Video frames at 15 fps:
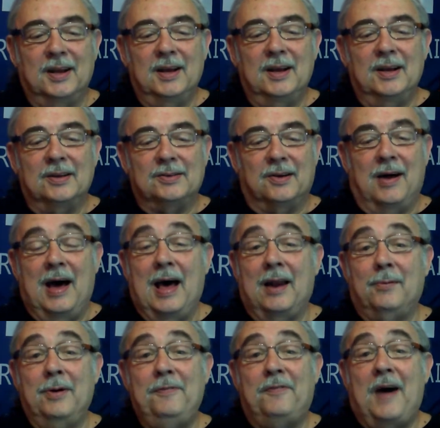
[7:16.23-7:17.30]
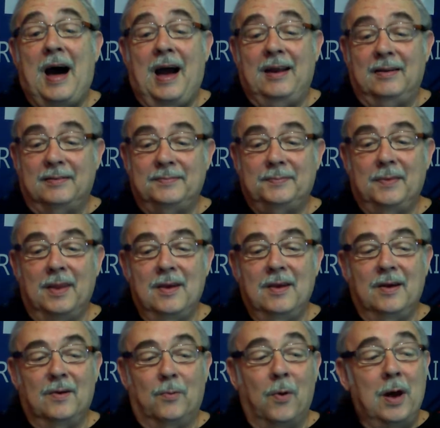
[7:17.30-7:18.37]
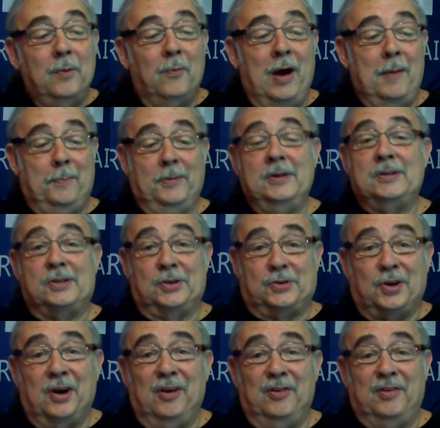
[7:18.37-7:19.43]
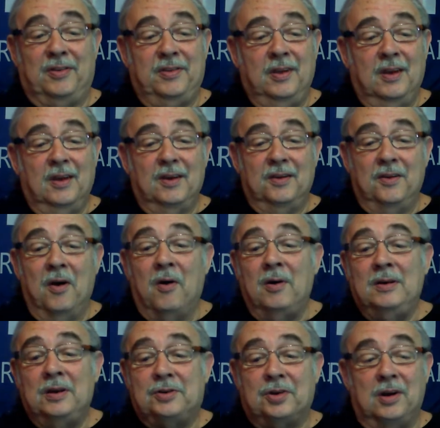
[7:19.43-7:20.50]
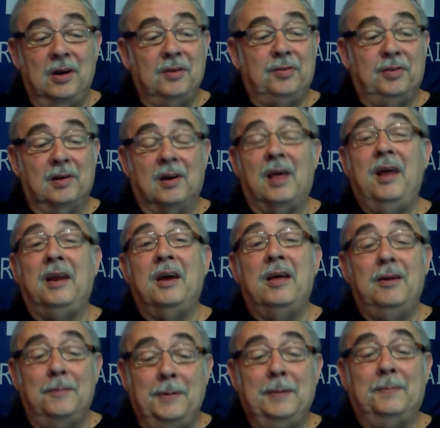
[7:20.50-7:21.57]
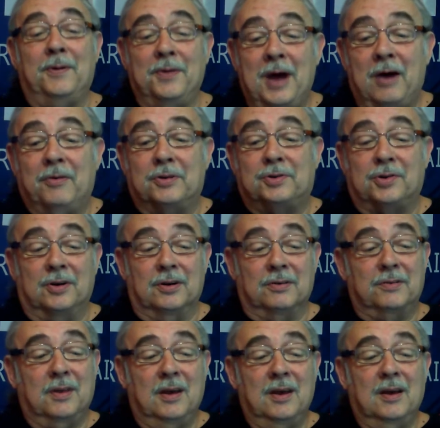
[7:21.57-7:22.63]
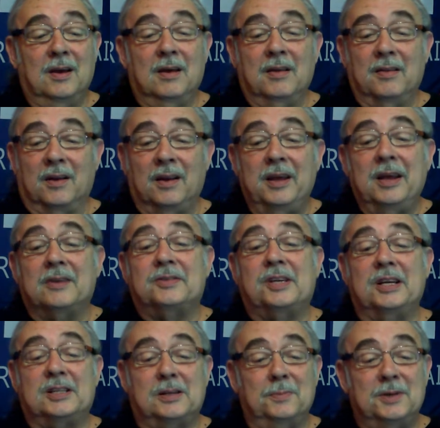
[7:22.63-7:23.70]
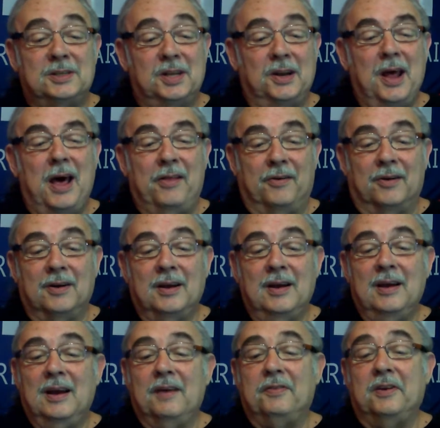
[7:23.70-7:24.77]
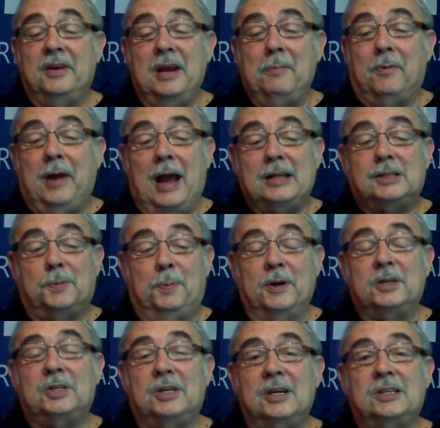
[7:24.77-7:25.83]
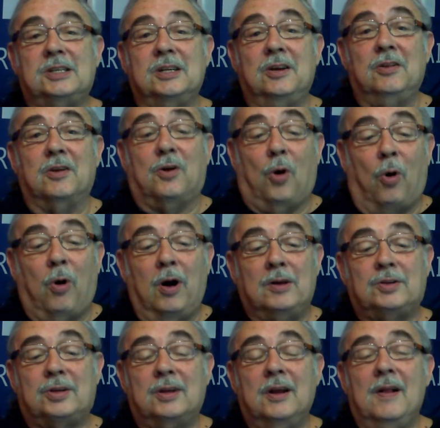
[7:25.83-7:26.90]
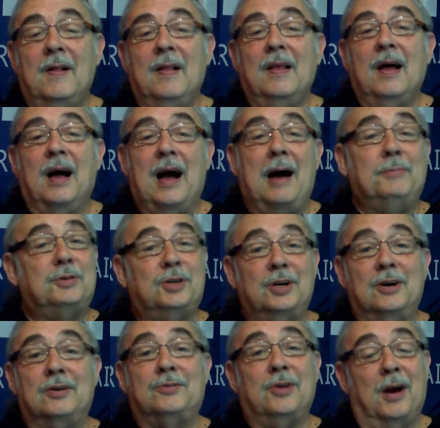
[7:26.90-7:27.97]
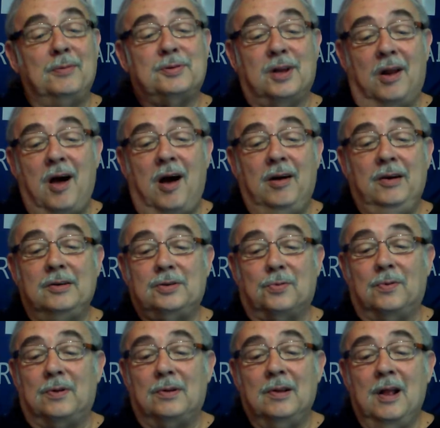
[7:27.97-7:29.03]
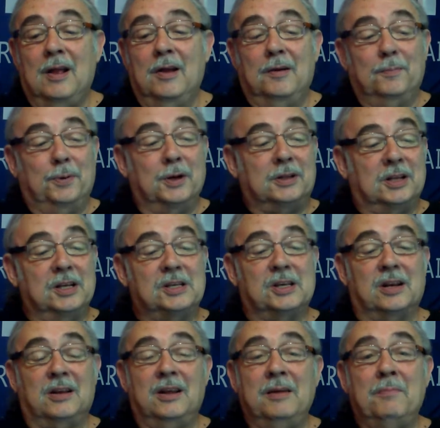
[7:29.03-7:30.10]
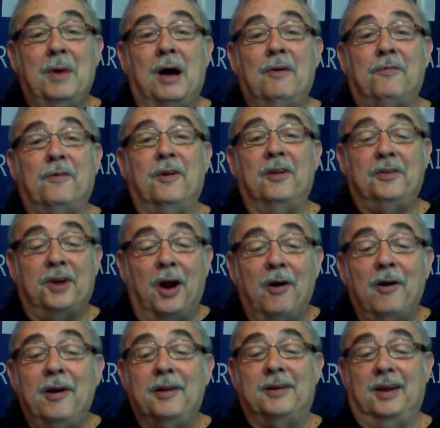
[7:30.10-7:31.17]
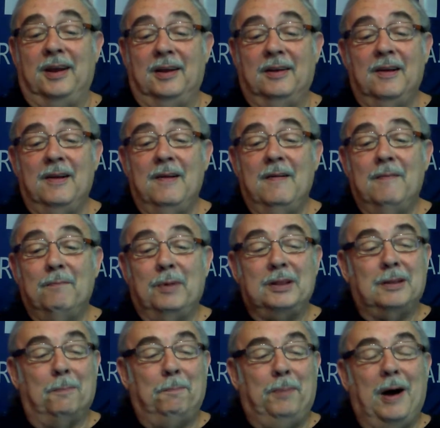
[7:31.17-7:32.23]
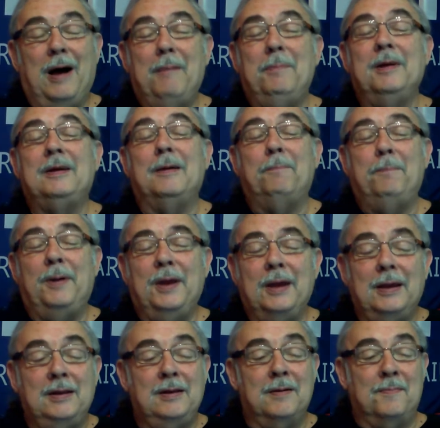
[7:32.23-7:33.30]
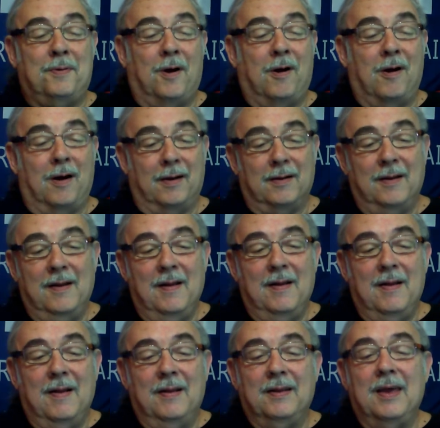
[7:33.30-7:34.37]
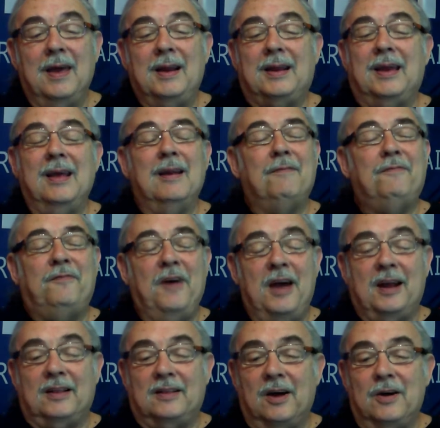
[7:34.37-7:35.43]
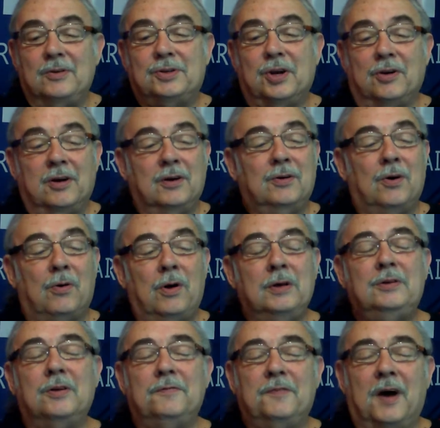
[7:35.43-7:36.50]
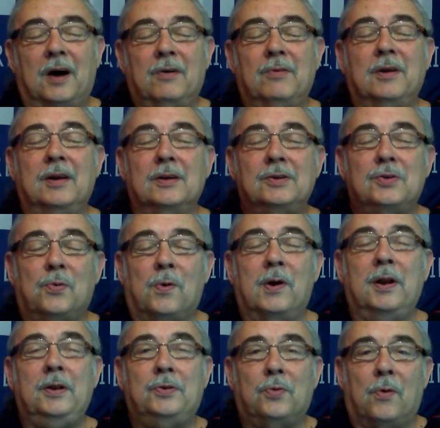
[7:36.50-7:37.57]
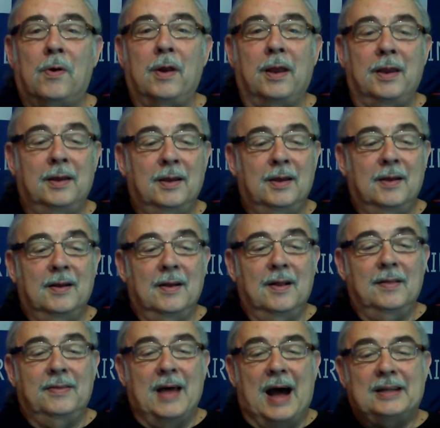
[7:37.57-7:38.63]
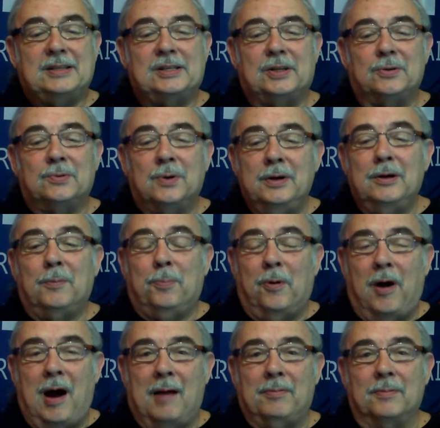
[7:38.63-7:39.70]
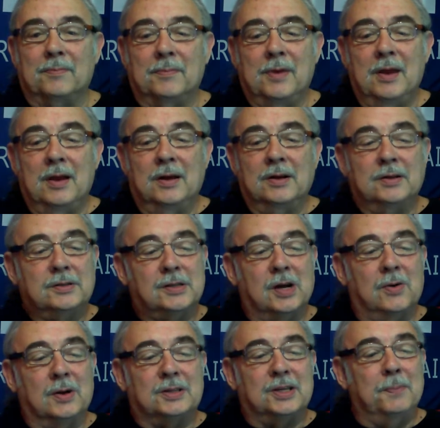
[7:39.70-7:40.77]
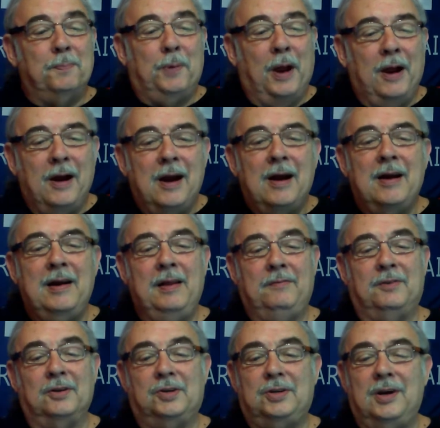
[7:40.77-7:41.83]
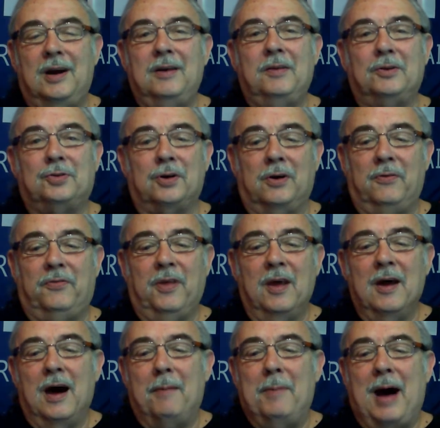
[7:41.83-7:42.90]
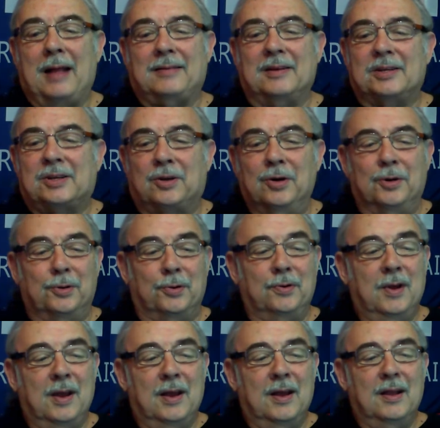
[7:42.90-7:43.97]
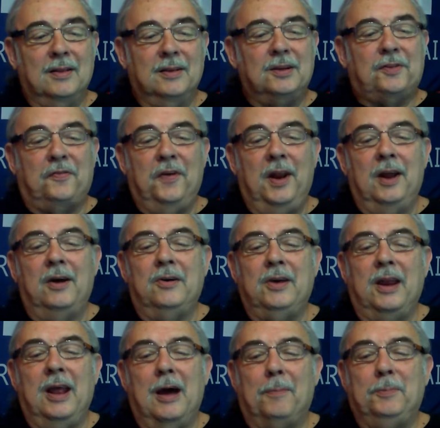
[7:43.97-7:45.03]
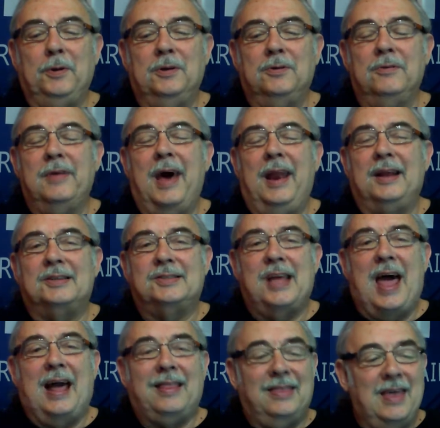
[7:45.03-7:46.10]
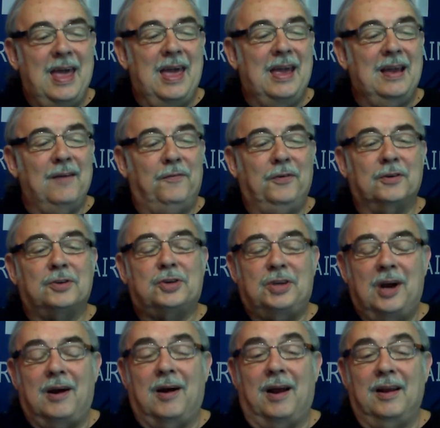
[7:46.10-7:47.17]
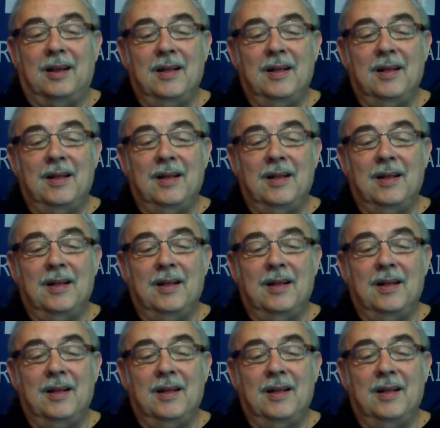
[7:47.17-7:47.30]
So how do we fight? One weapon is the truth. Knowing the truth and letting other people know the truth. The legal system is another. If the Democrats push this into the courts, I'm sure Trump's lawyers will put this in limbo for an eternity. But the public opinion part, it can affect those who are going to vote in 2020. That's the real problem. So it's imperative to share the truth about this coup. This video can help you do that exact thing if you'll share it.